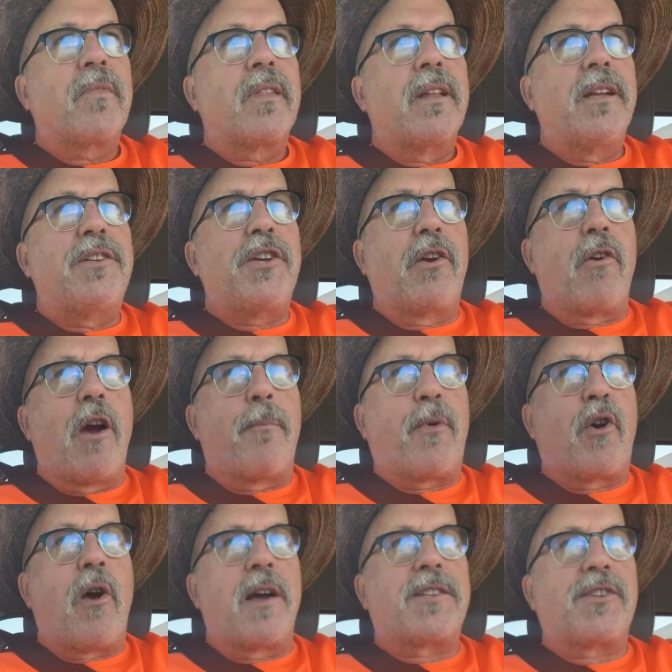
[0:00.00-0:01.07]
Did you grow up
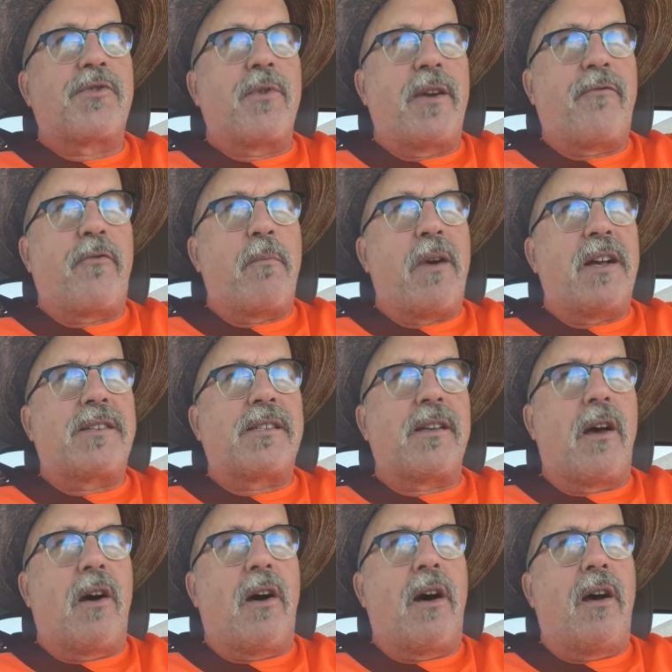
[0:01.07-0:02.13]
across the street from us
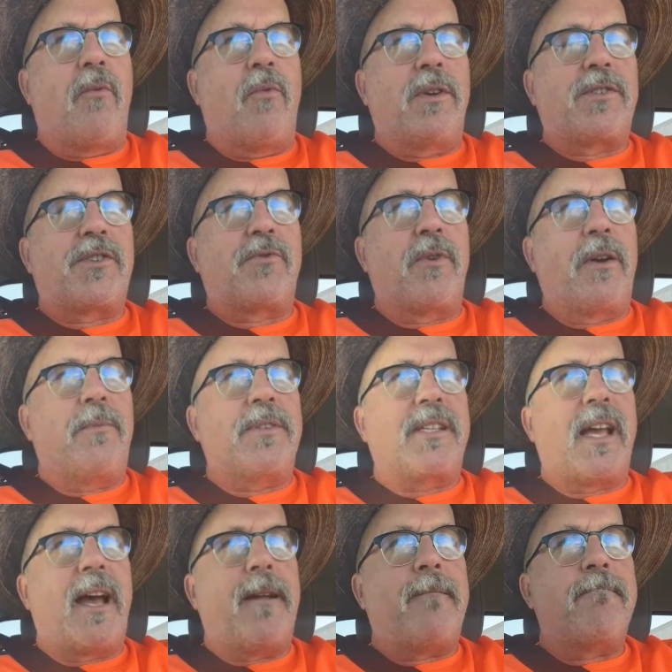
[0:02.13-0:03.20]
on, what street was
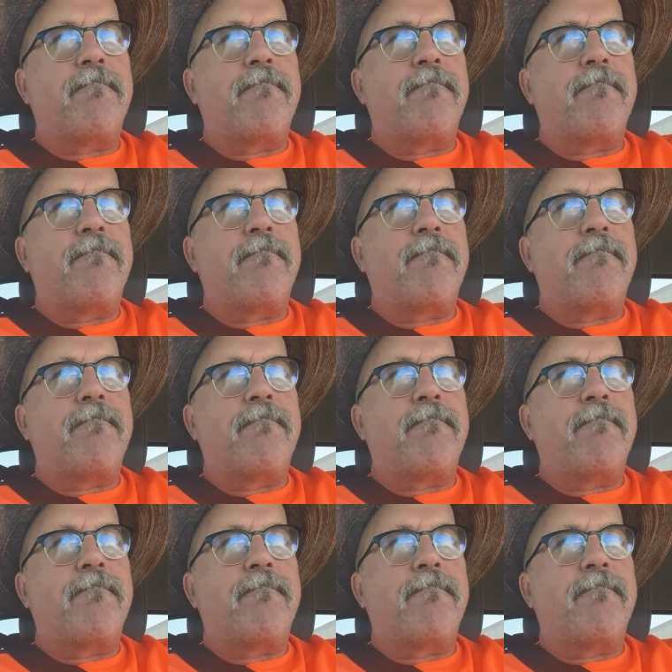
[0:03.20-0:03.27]
that?